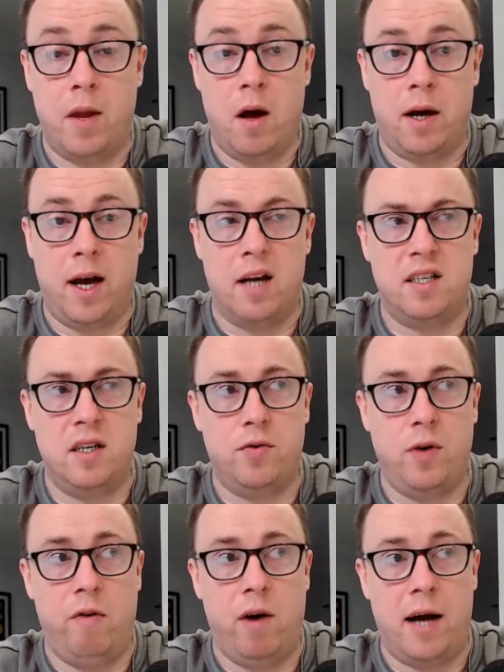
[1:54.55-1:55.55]
I guess this
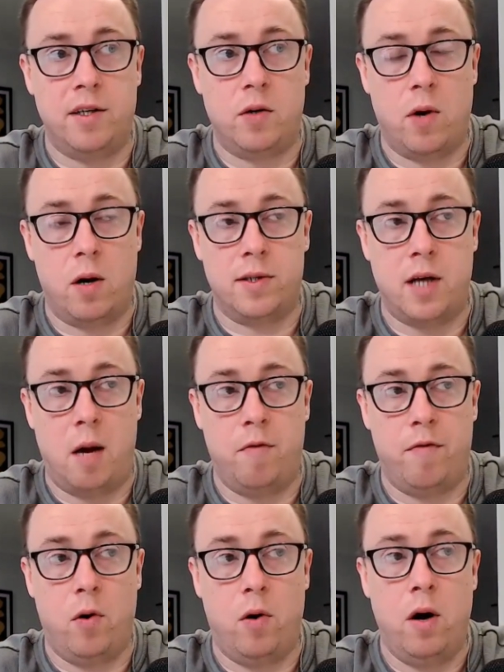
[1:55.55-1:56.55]
really relates to what I was saying
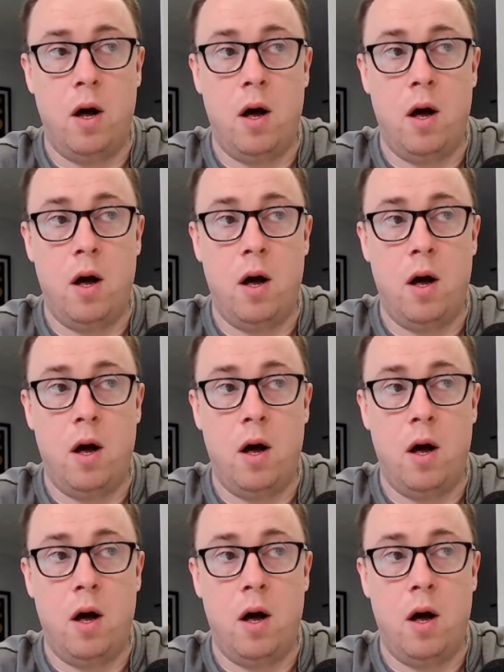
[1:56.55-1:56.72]
before.